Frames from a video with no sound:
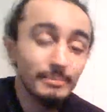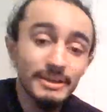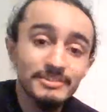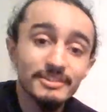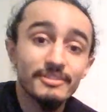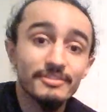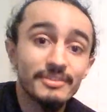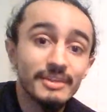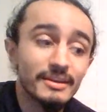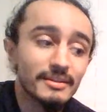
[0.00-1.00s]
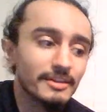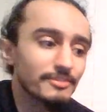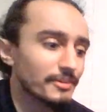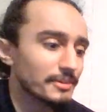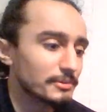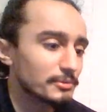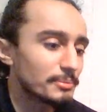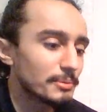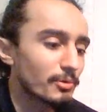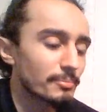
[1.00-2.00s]
based off of that, I felt it would
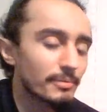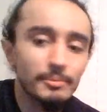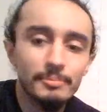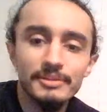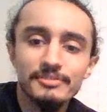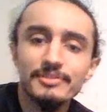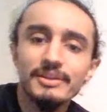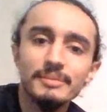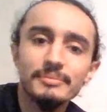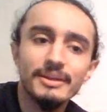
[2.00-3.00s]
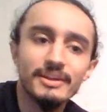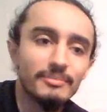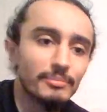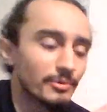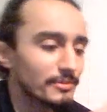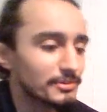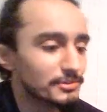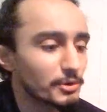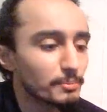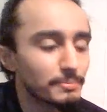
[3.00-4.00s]
be more appropriate for him to have more of a
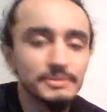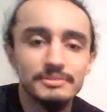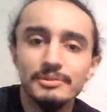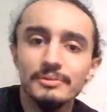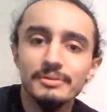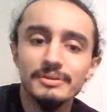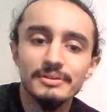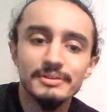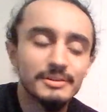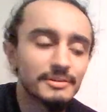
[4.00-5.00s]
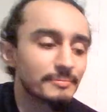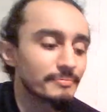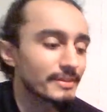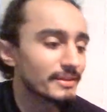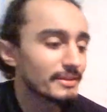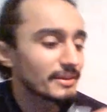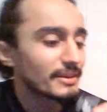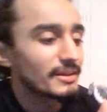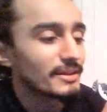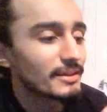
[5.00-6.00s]
scope piece going on here.
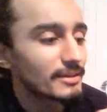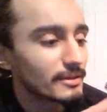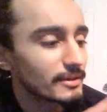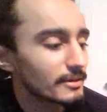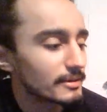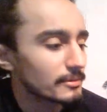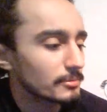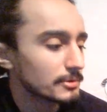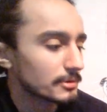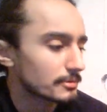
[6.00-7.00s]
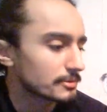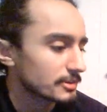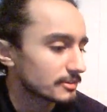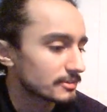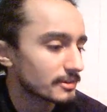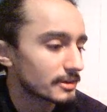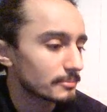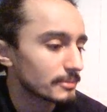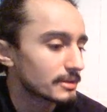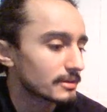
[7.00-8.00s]
What other changes did
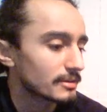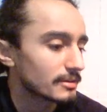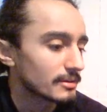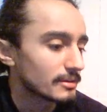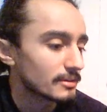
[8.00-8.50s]
I make?